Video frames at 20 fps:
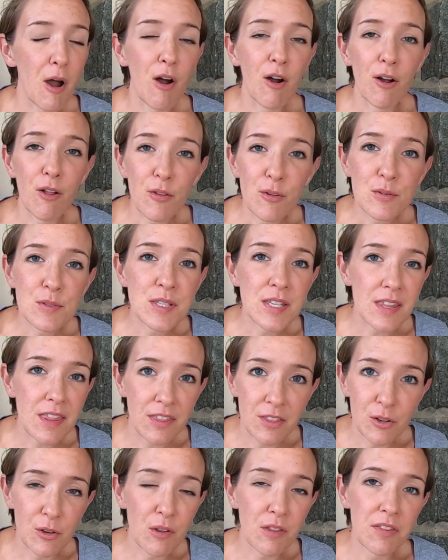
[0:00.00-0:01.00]
all those
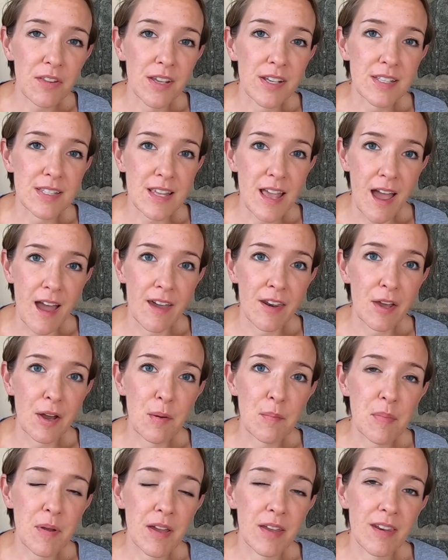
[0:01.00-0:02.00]
little things add
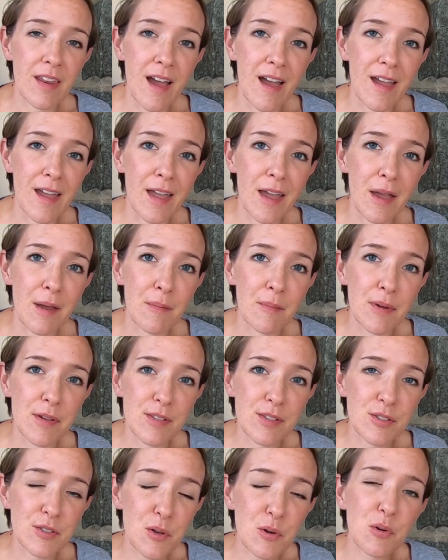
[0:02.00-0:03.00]
up, and I am
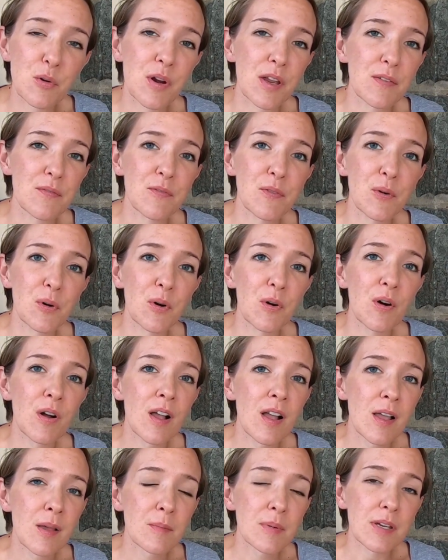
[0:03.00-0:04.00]
so grateful
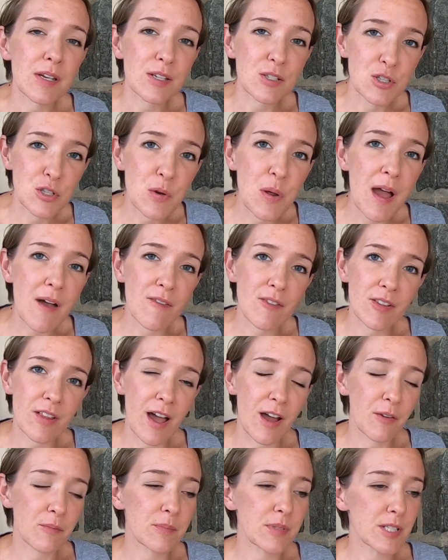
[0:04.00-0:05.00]
because you have
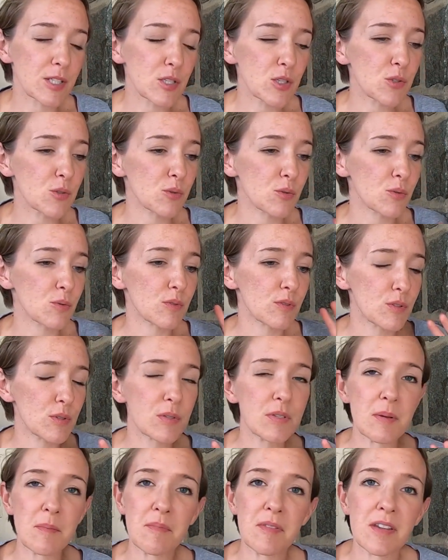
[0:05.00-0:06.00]
allowed me to
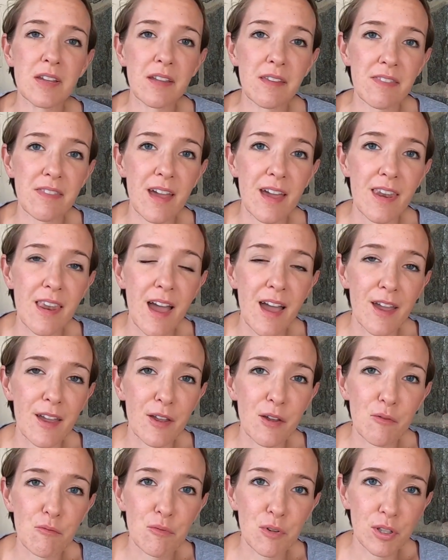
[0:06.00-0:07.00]
do something that
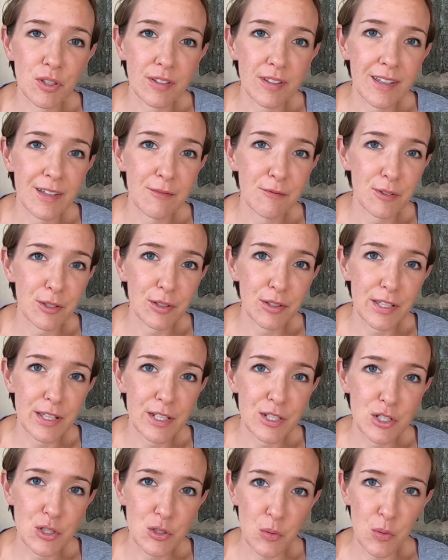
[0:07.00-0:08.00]
I really, really
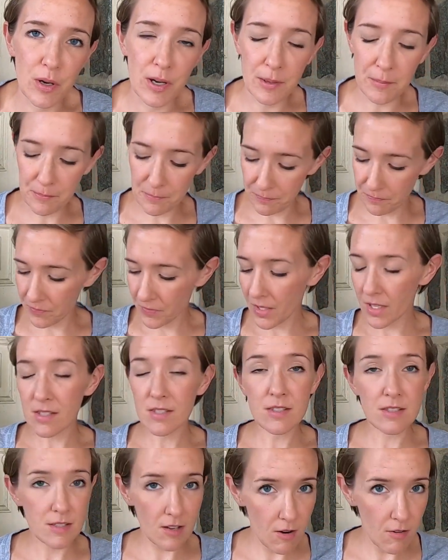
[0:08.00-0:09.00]
enjoy.
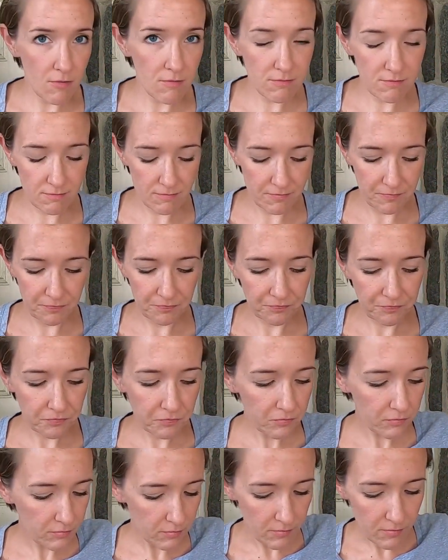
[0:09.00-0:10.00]
So,
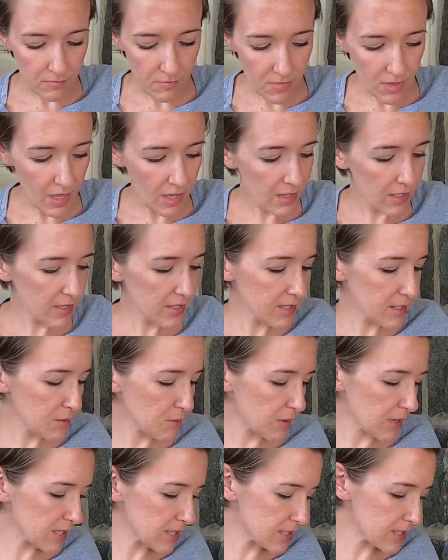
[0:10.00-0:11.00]
let's see
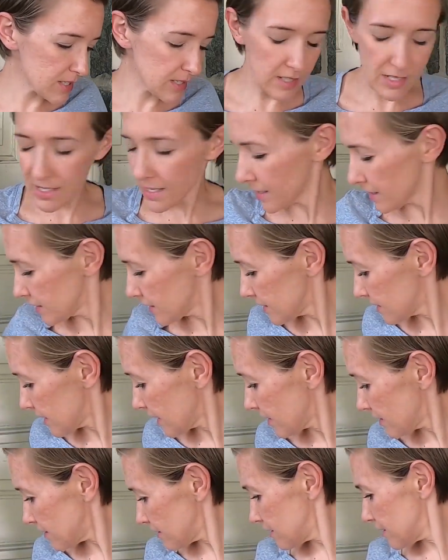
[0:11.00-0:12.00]
what Cindy has
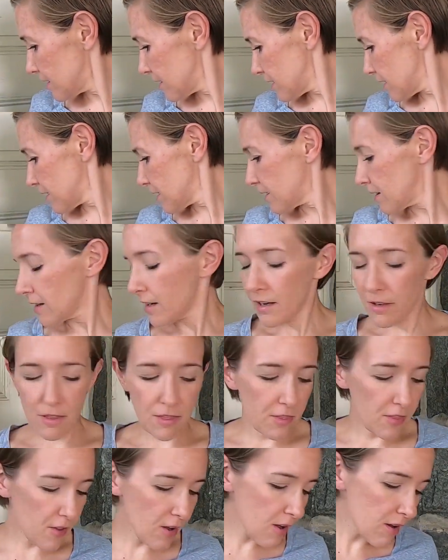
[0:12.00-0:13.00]
said. I
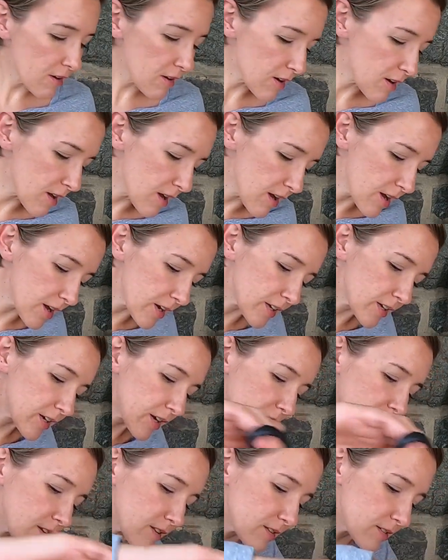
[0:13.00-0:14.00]
thought I
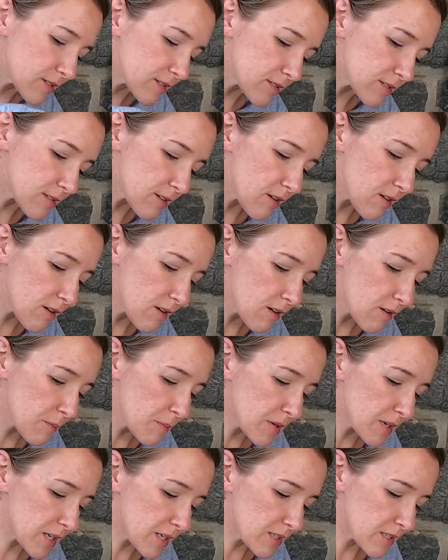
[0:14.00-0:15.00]
cut this all,
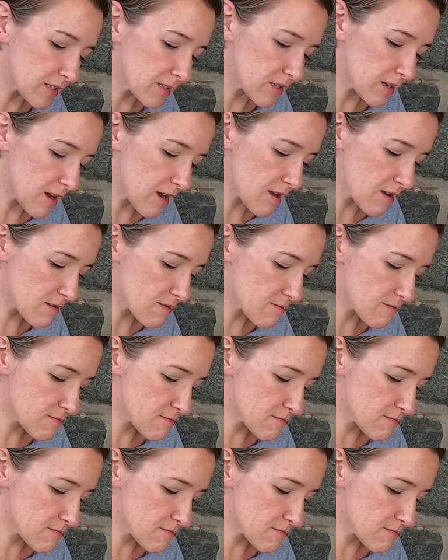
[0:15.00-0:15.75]
but I did not.